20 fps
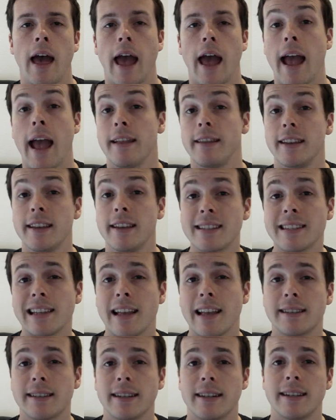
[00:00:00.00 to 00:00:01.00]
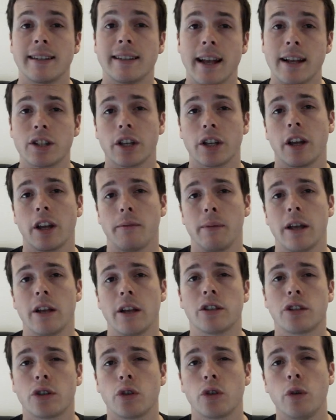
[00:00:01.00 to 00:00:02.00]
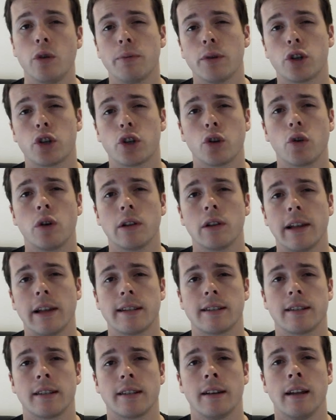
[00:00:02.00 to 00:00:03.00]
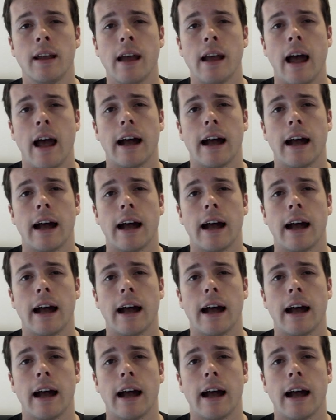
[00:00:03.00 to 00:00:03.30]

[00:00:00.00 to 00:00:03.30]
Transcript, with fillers: And this lesson is actually going to be a super short lesson